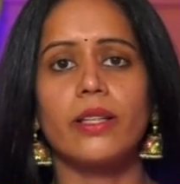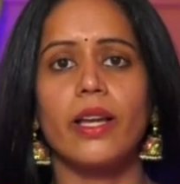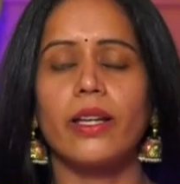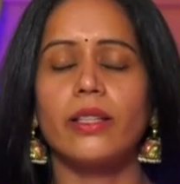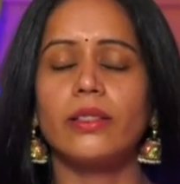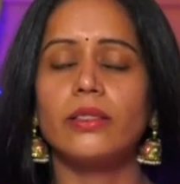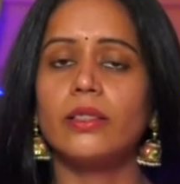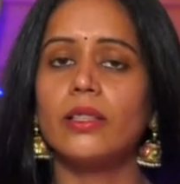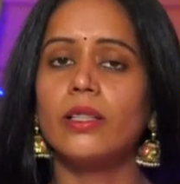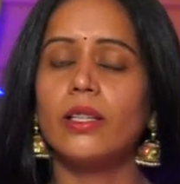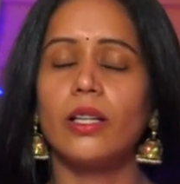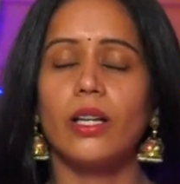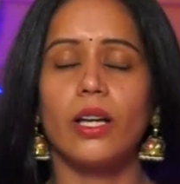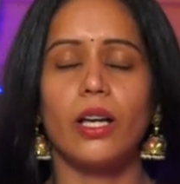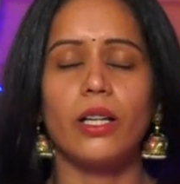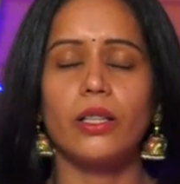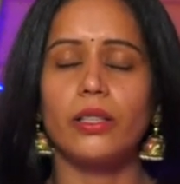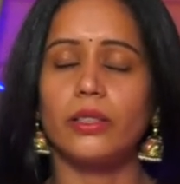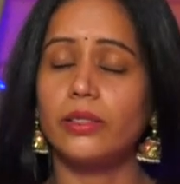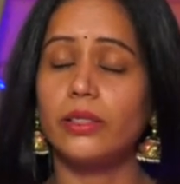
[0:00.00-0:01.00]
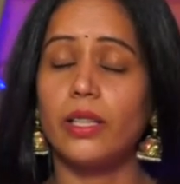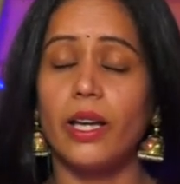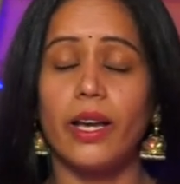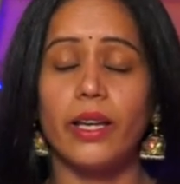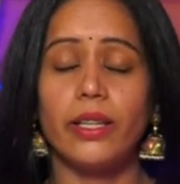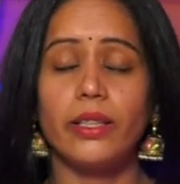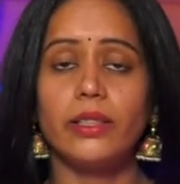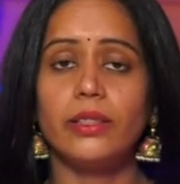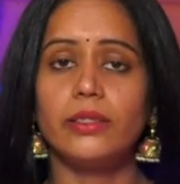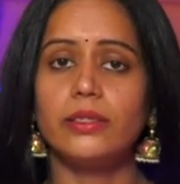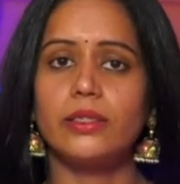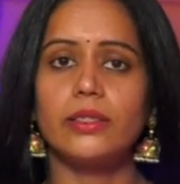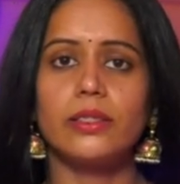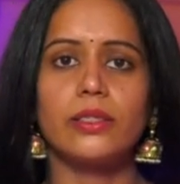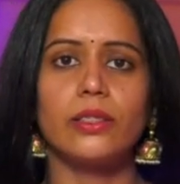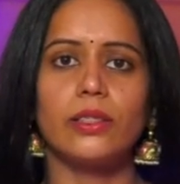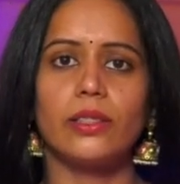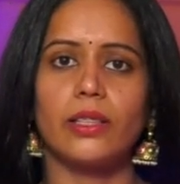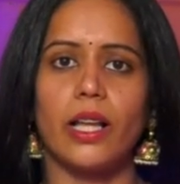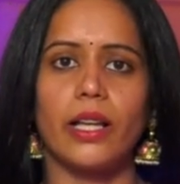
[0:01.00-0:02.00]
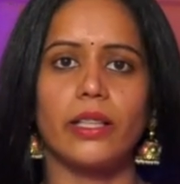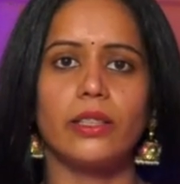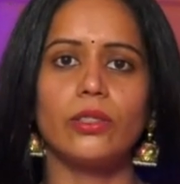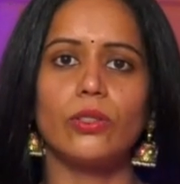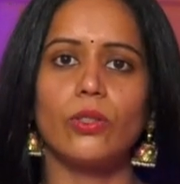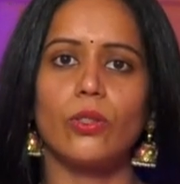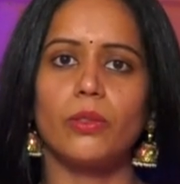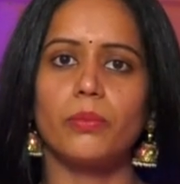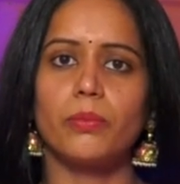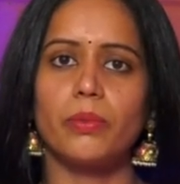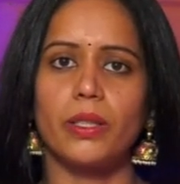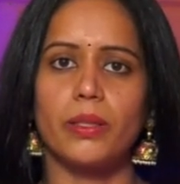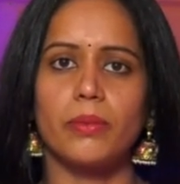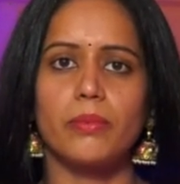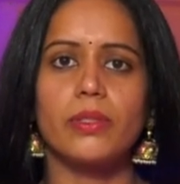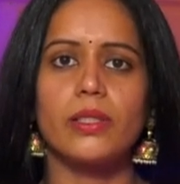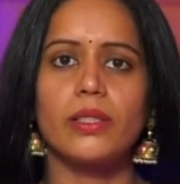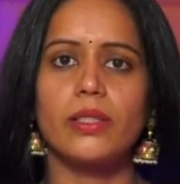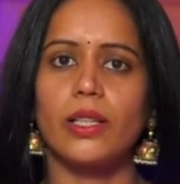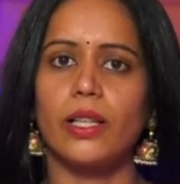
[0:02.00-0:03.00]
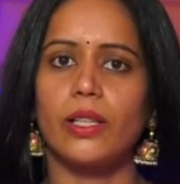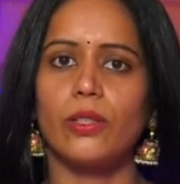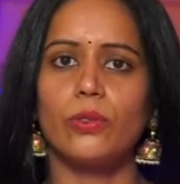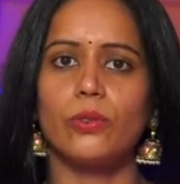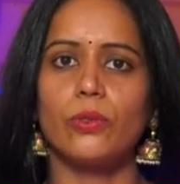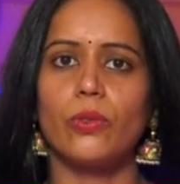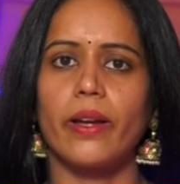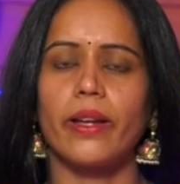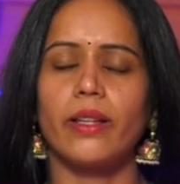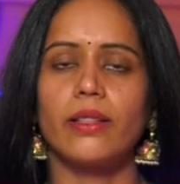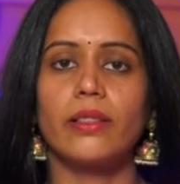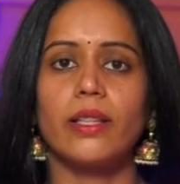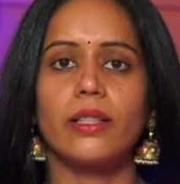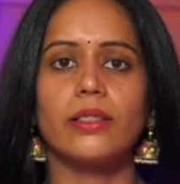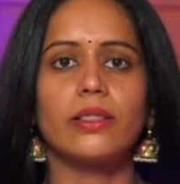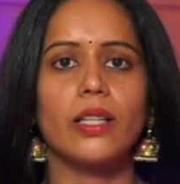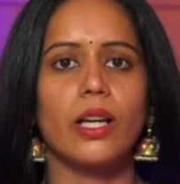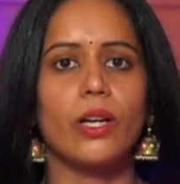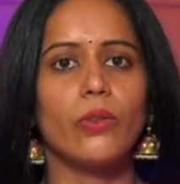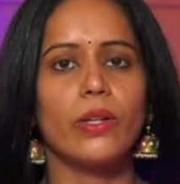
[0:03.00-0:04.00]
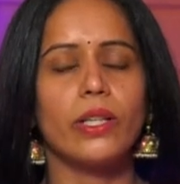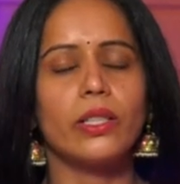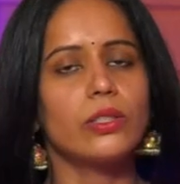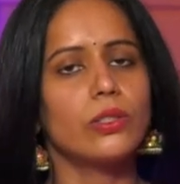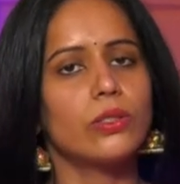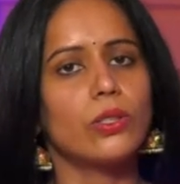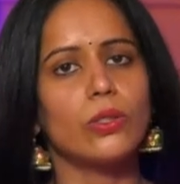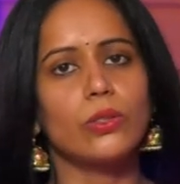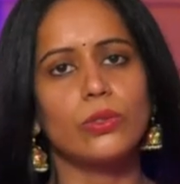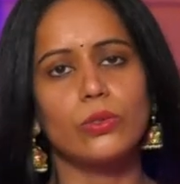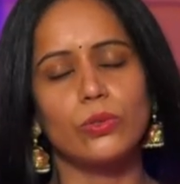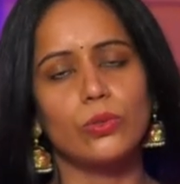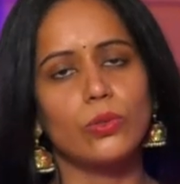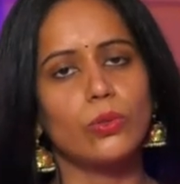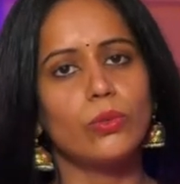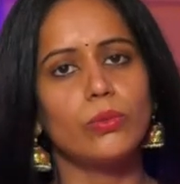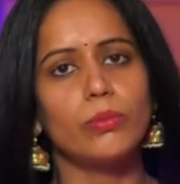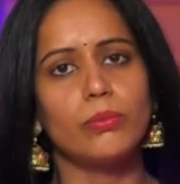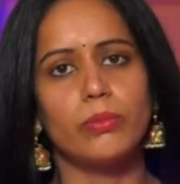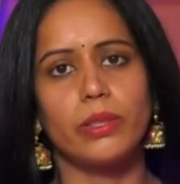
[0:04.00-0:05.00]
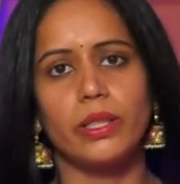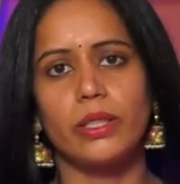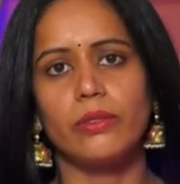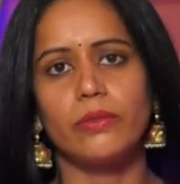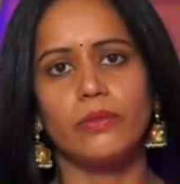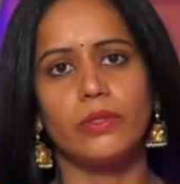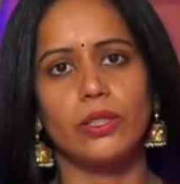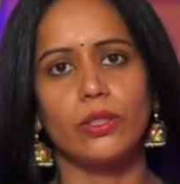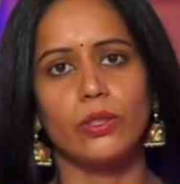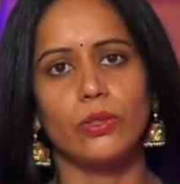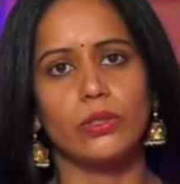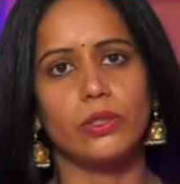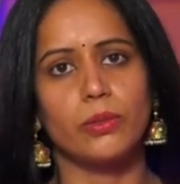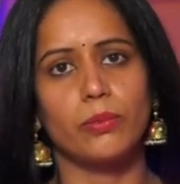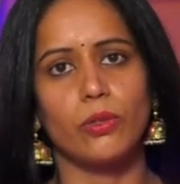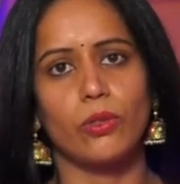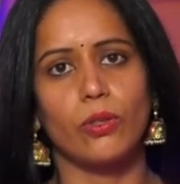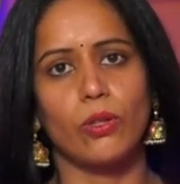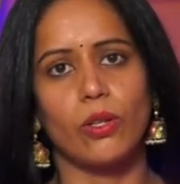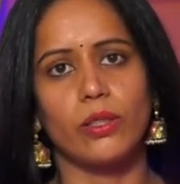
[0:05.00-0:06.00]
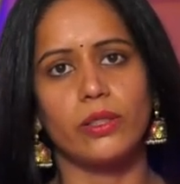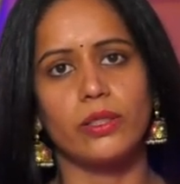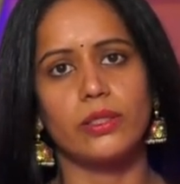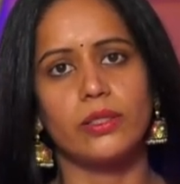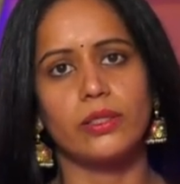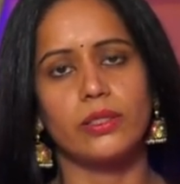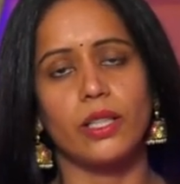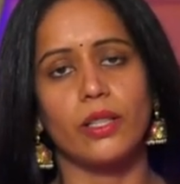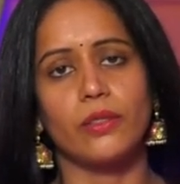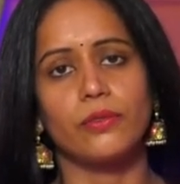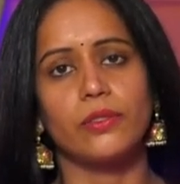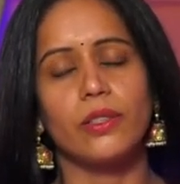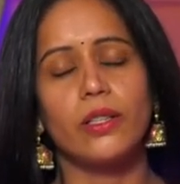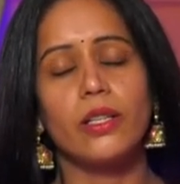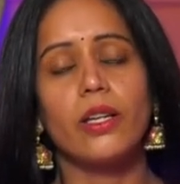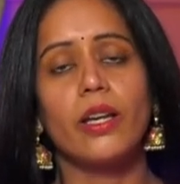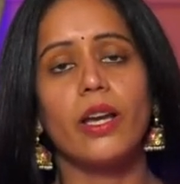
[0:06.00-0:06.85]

And I just landed on PMC Telugu, and that's how I saw so many videos about all this stuff.